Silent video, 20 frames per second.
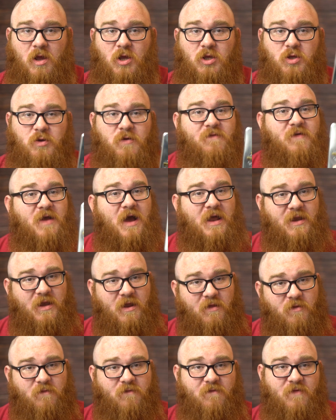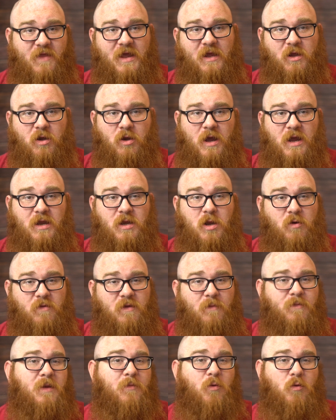You have got another flanker I know
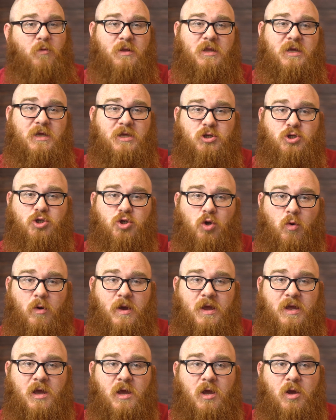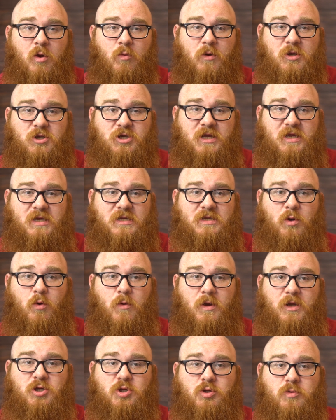that people really enjoy, which is
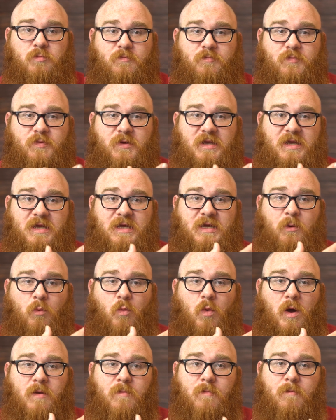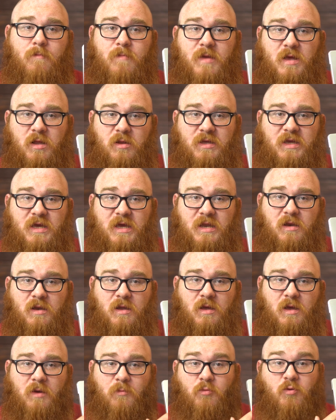going to be 1
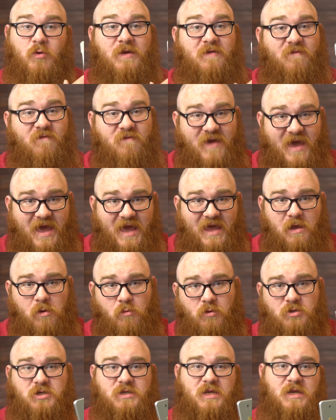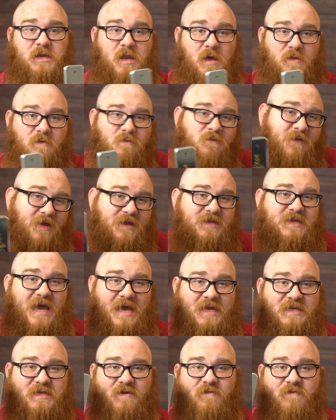Million Privé, which is another
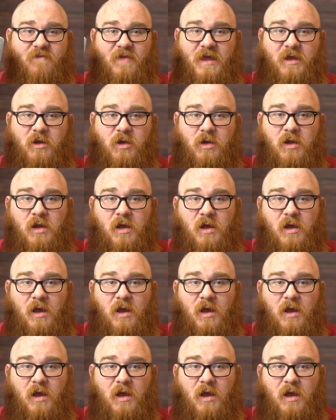fantastic flanker.